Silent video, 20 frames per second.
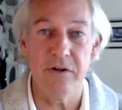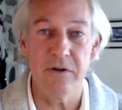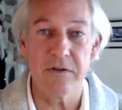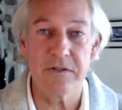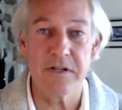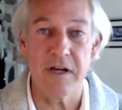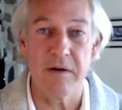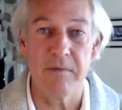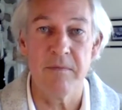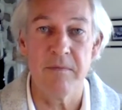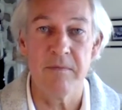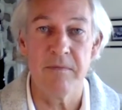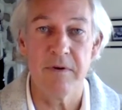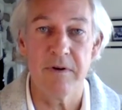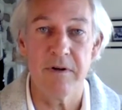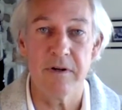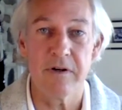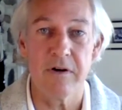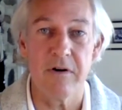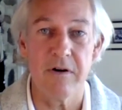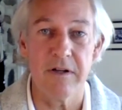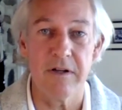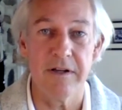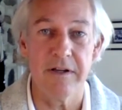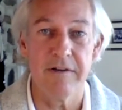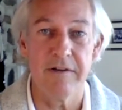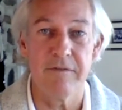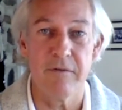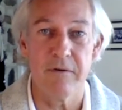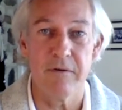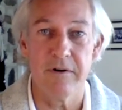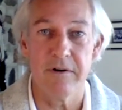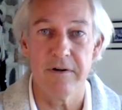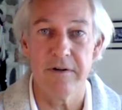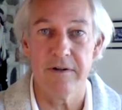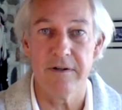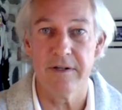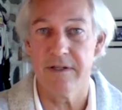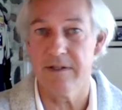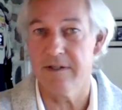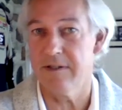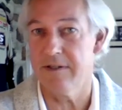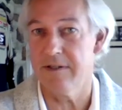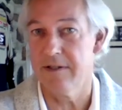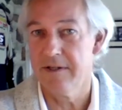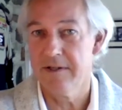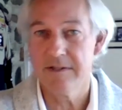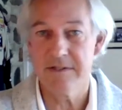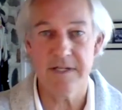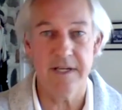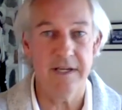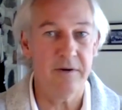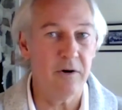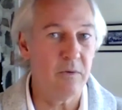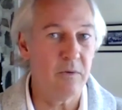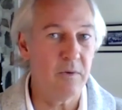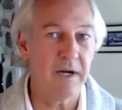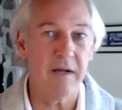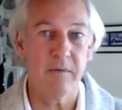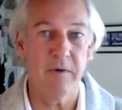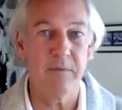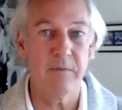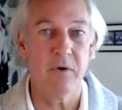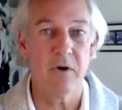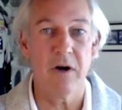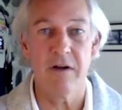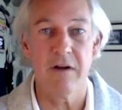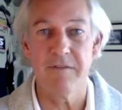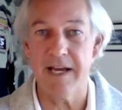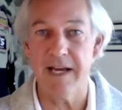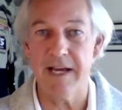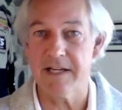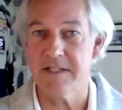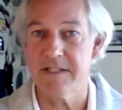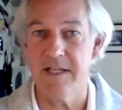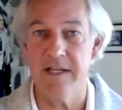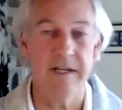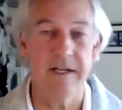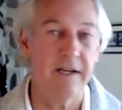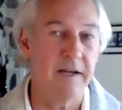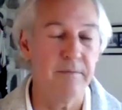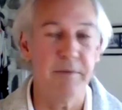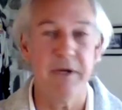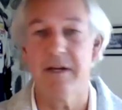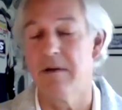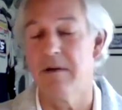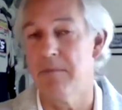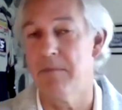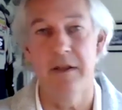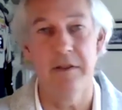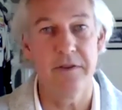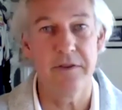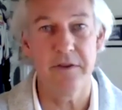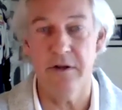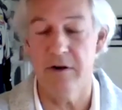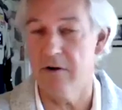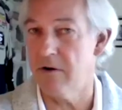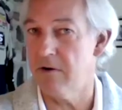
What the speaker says: some are calling for saying, oh well, when we're all vaccinated and pick a month,